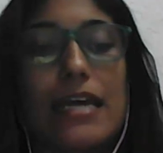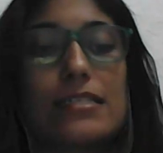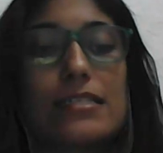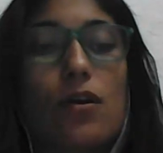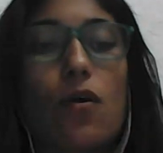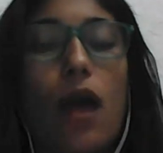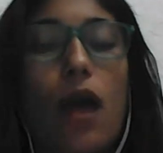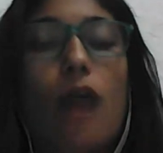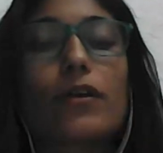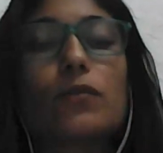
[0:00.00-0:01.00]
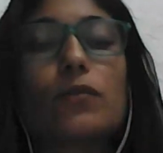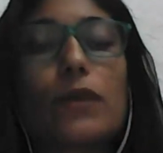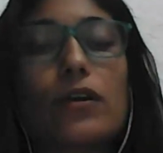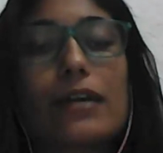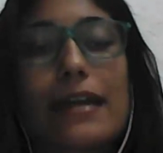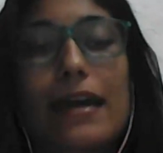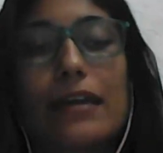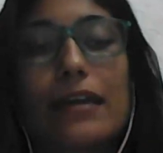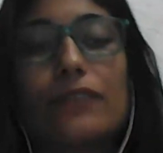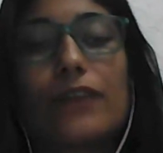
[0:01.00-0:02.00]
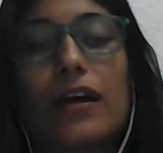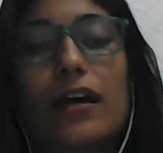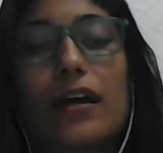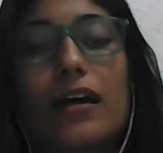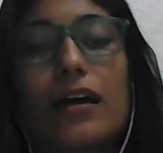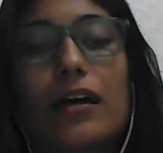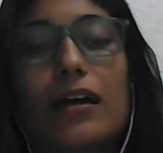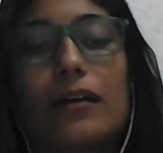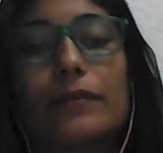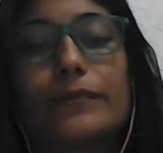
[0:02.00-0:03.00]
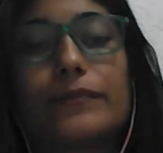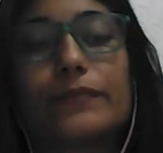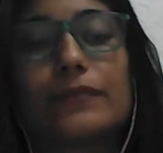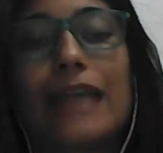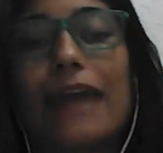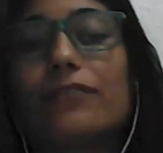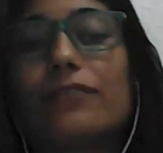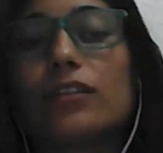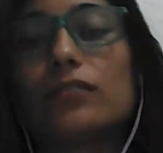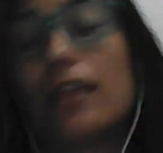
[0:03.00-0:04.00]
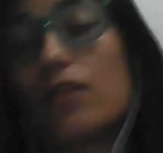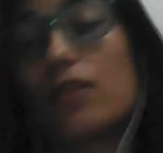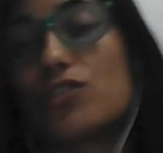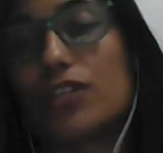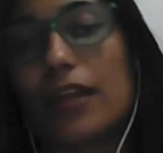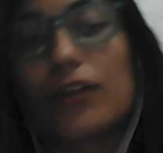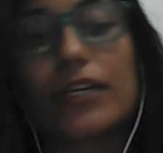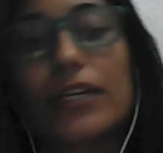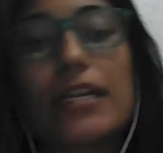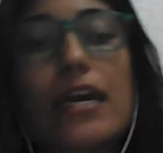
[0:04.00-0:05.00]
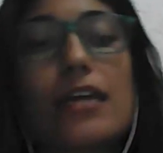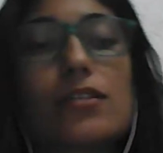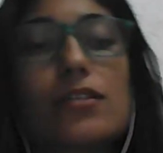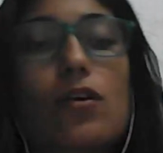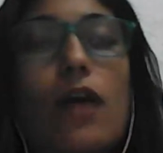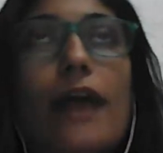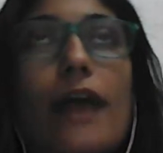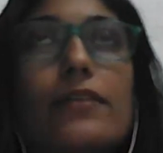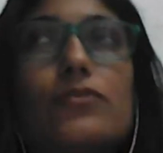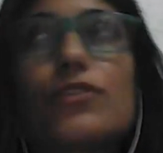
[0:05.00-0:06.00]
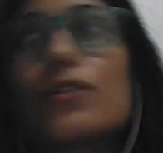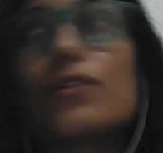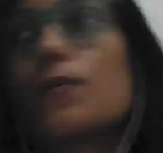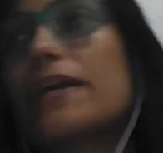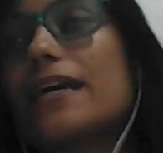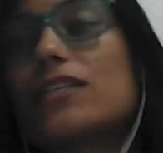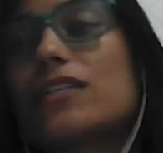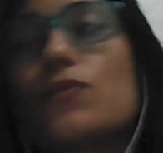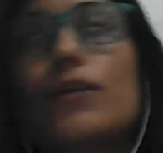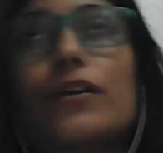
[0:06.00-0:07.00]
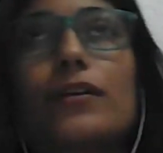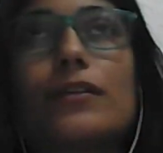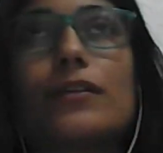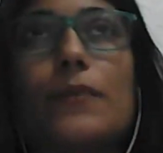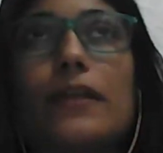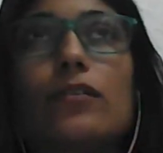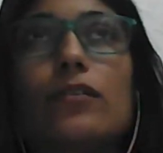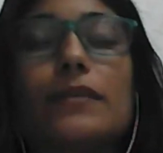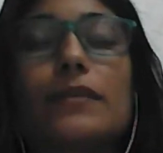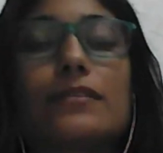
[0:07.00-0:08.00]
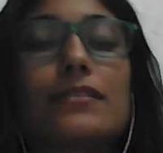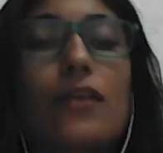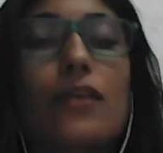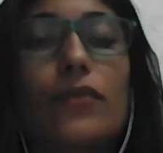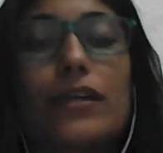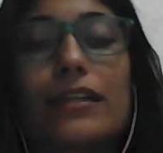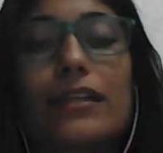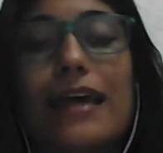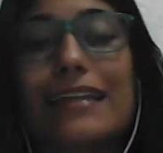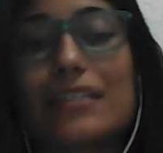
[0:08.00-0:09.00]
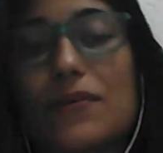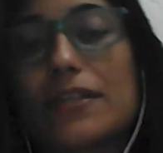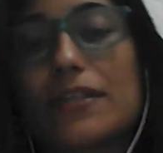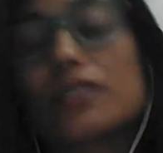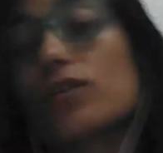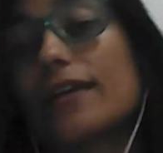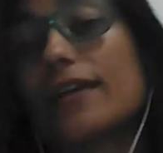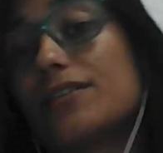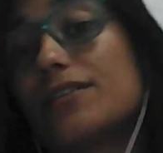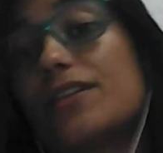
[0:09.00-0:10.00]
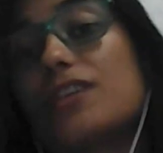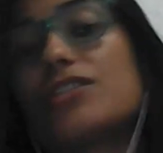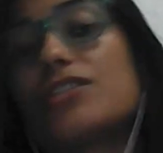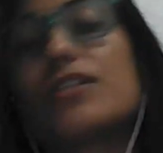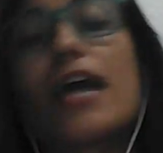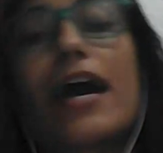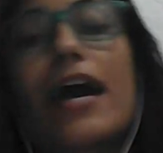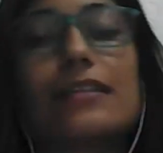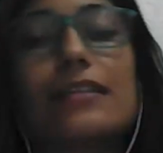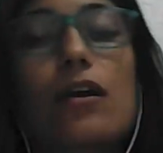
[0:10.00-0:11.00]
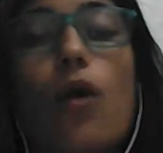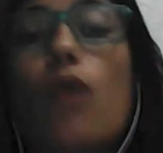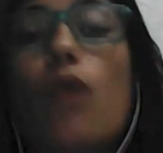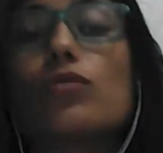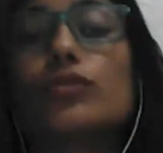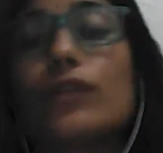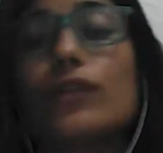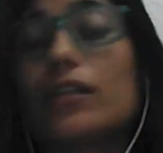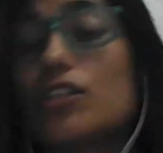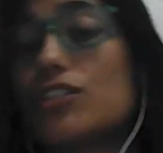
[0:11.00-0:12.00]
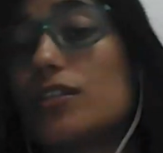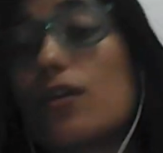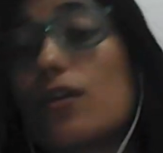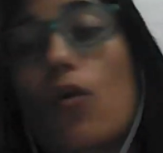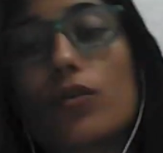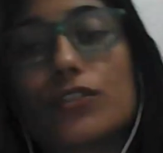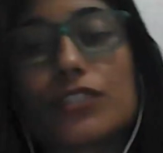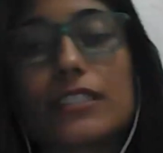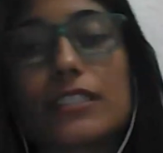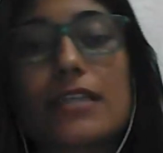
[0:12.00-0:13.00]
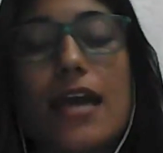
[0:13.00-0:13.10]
So how can we organize lifelong language learning? So I consider we can develop several activities or strategies as a go to English encounters,